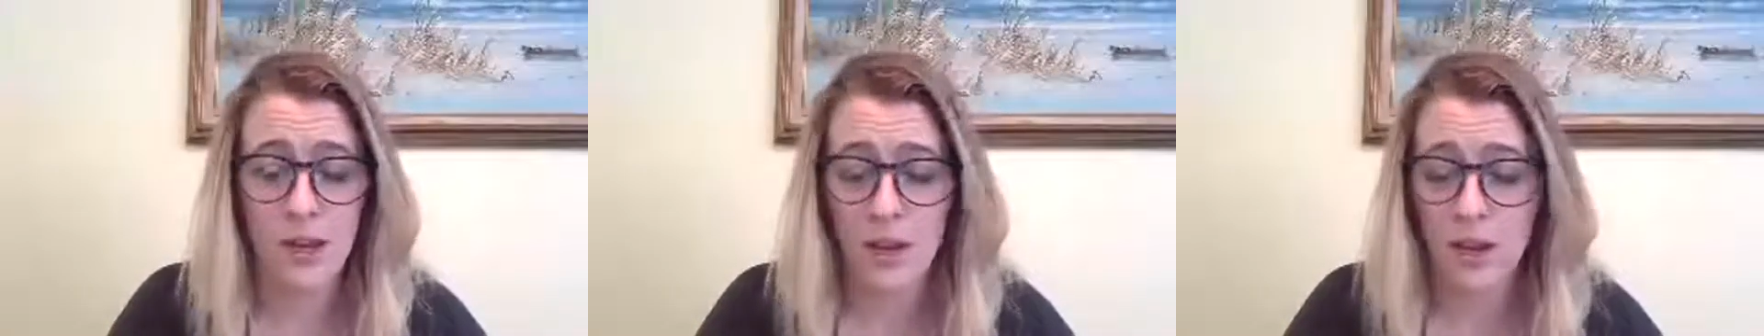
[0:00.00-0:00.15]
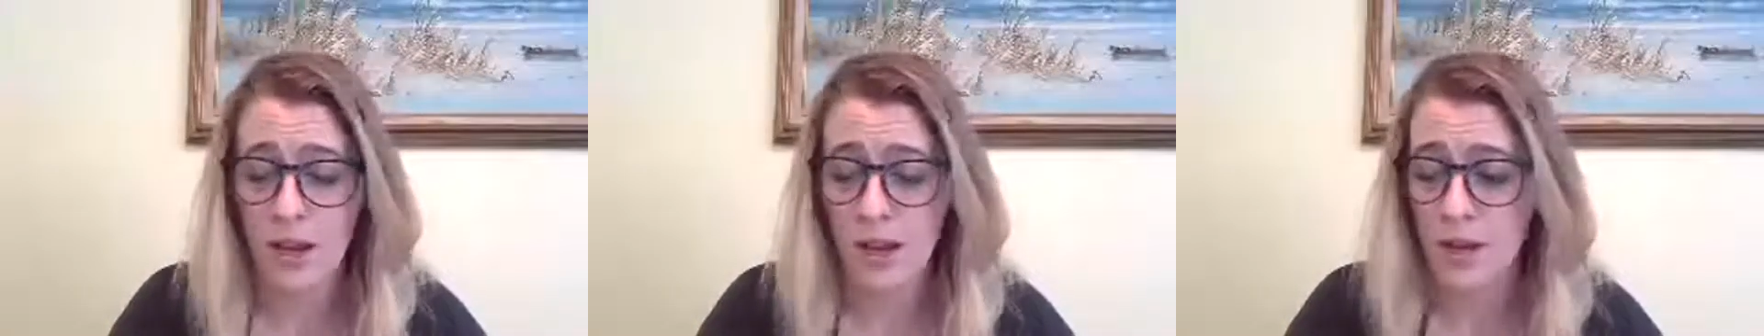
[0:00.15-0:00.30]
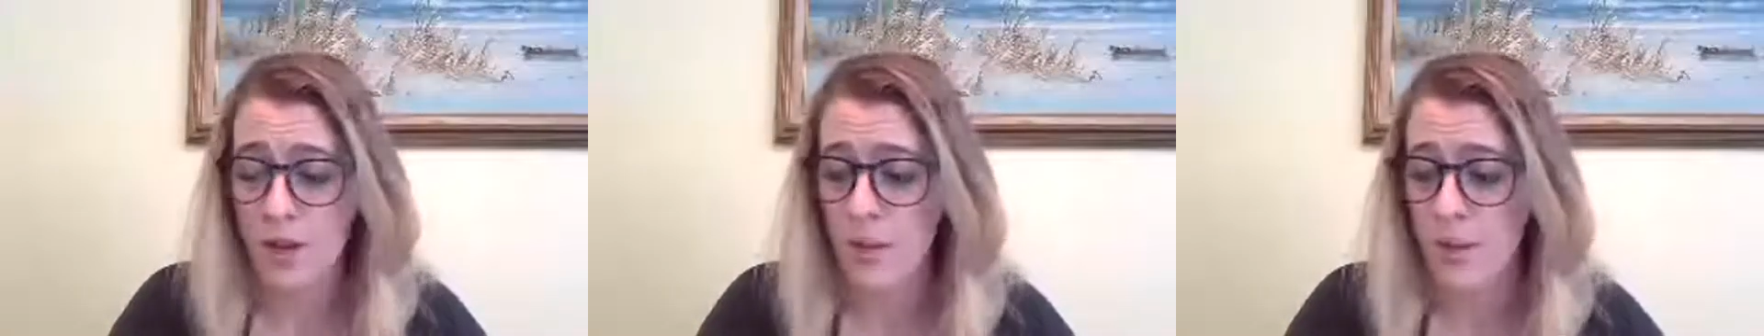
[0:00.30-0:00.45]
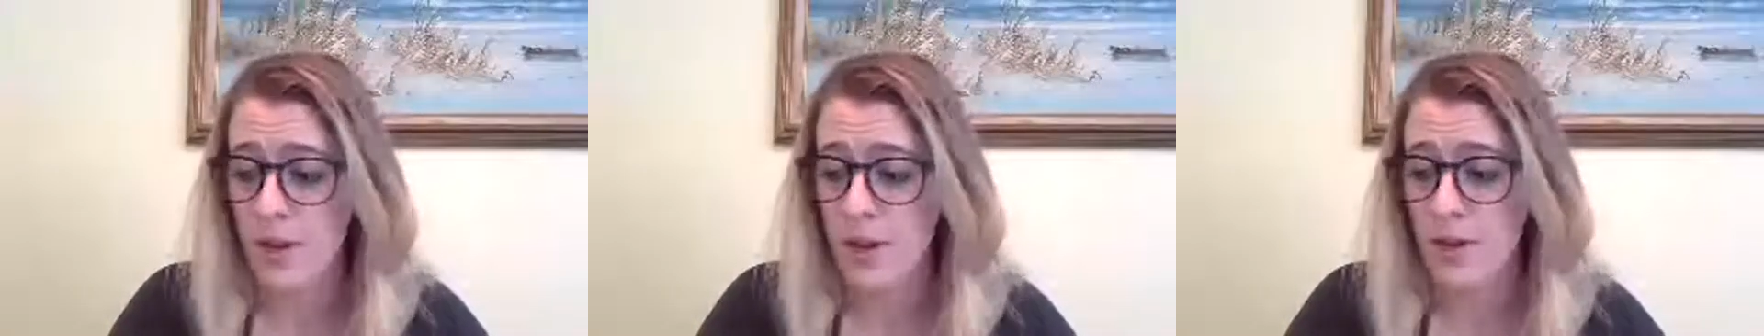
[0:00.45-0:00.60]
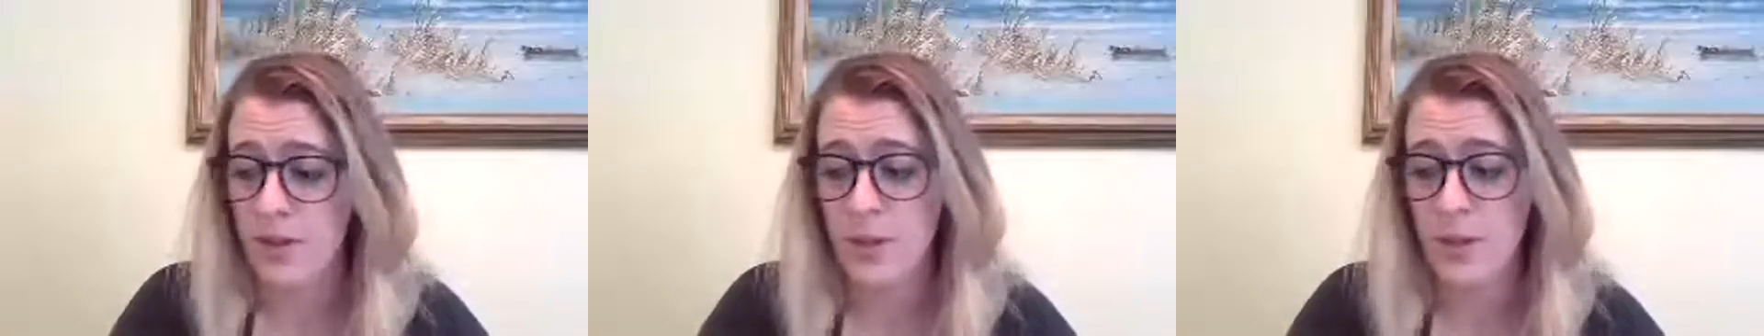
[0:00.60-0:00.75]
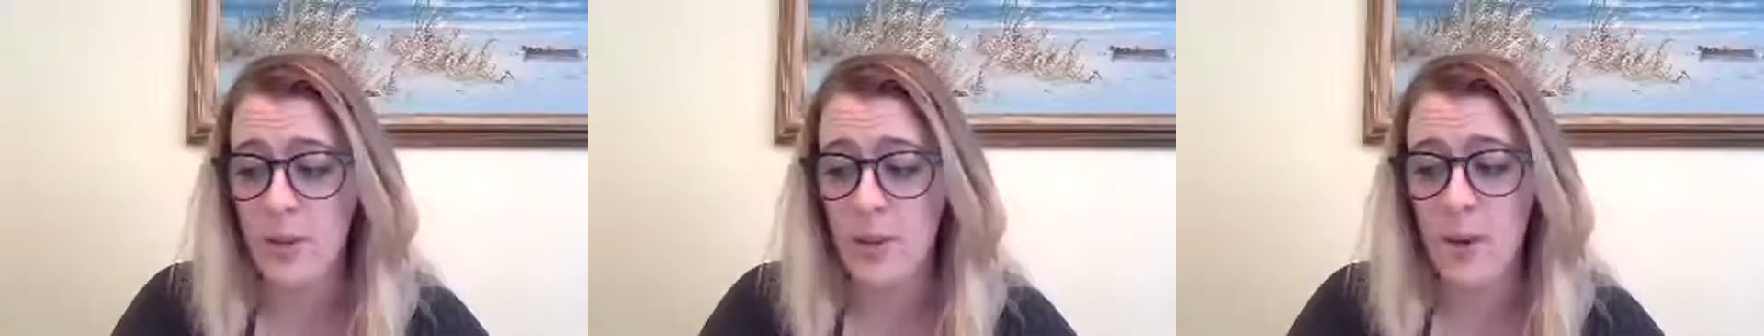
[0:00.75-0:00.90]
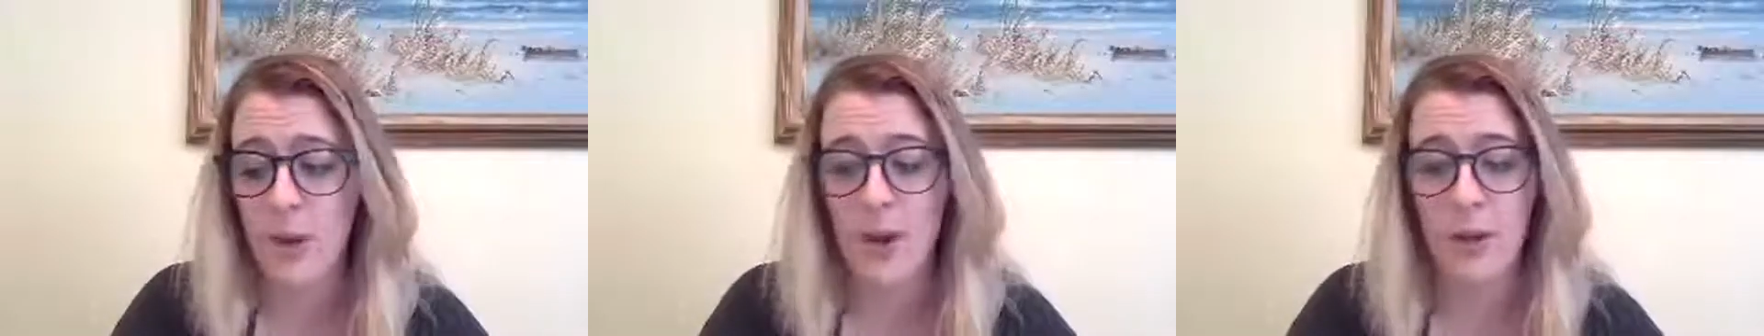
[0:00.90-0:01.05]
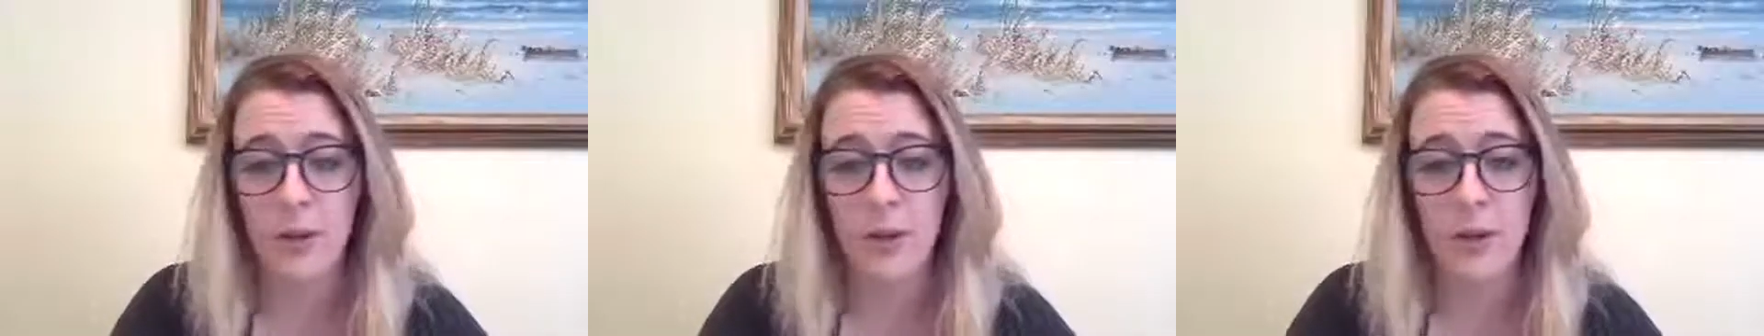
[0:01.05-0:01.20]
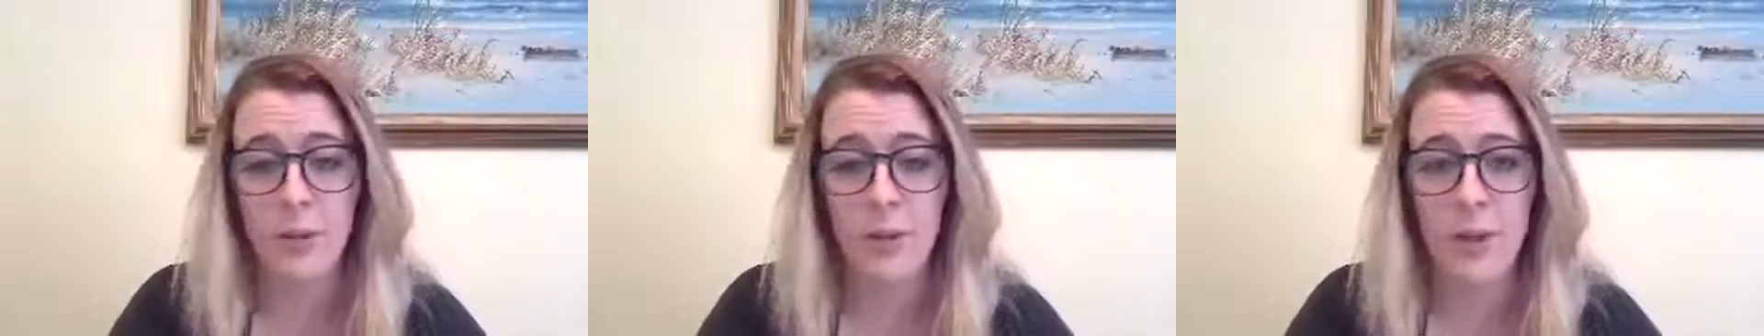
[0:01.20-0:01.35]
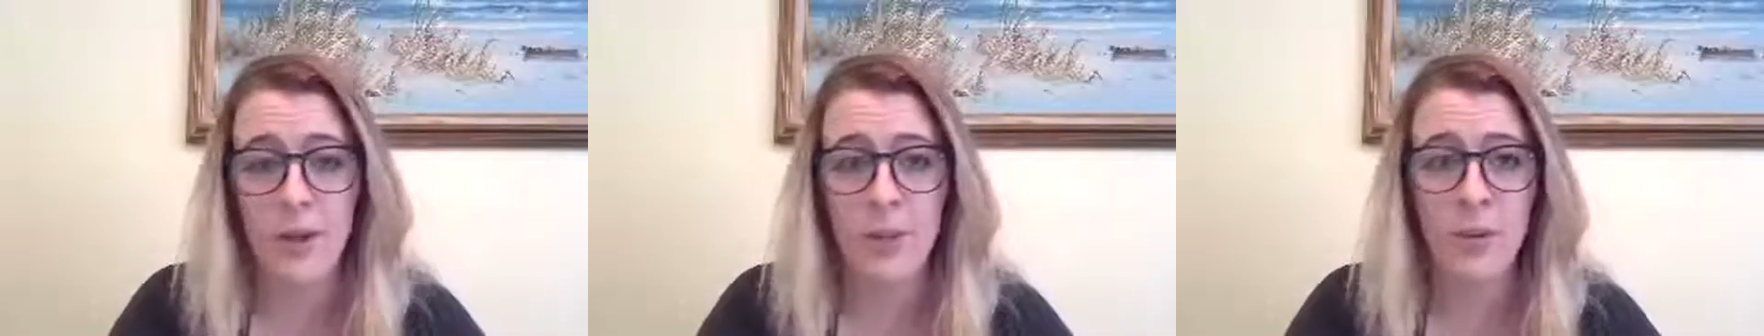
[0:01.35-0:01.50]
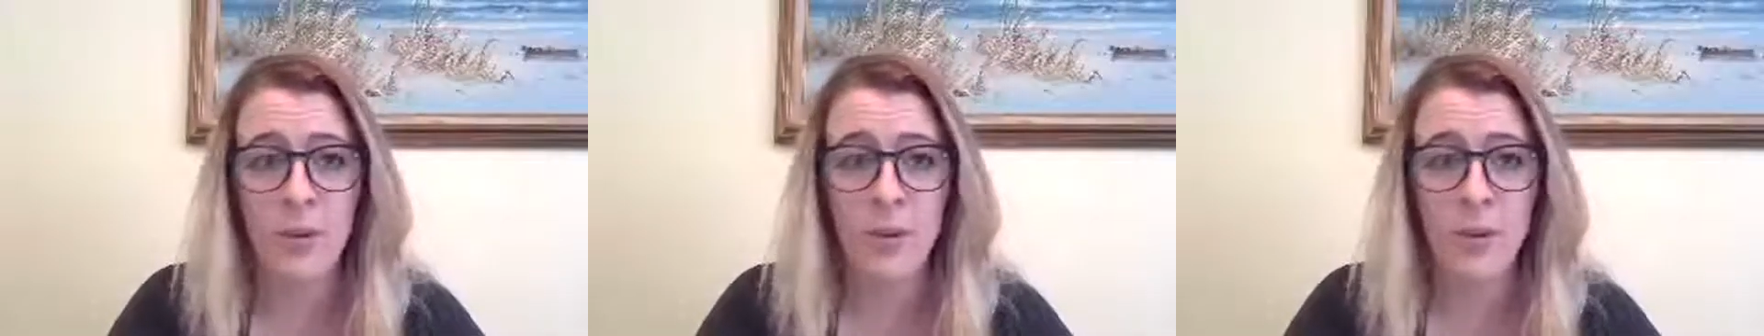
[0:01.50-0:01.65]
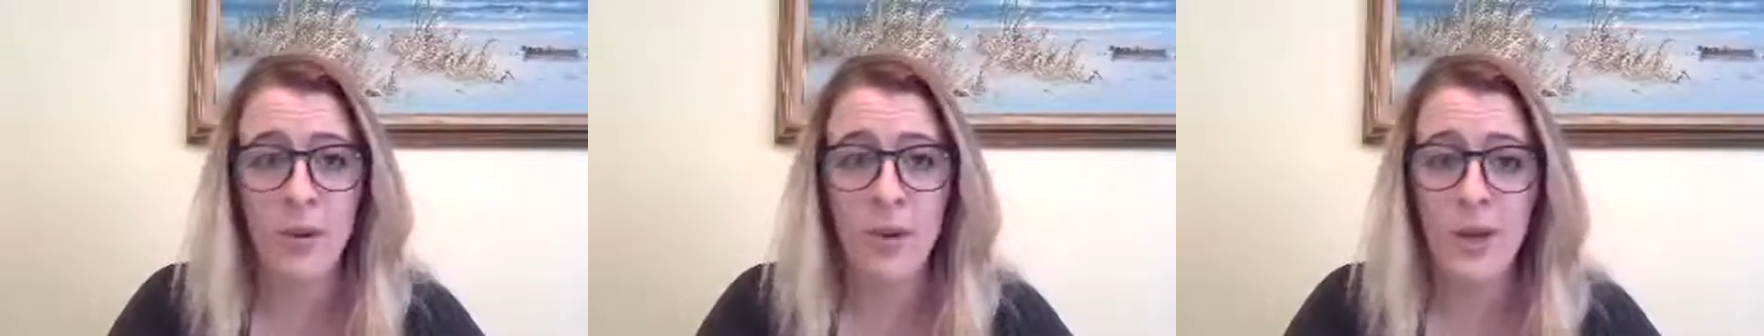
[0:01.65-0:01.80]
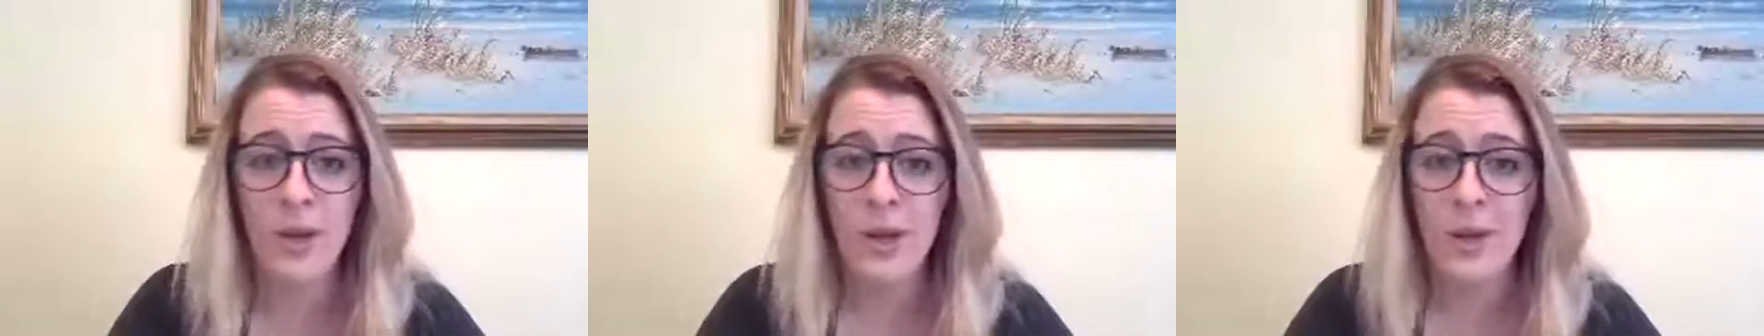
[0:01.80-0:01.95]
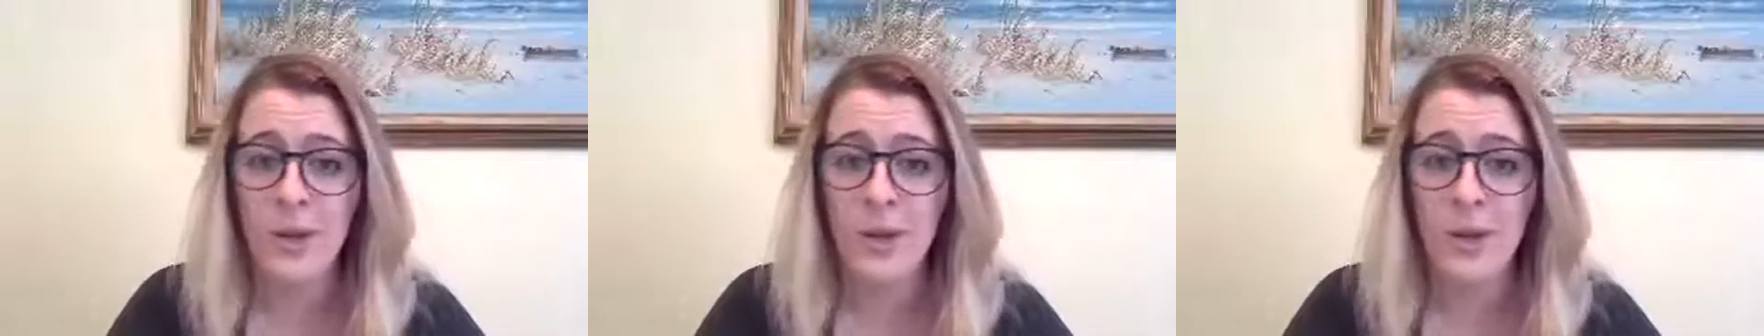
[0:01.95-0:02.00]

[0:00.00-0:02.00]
And we also all know people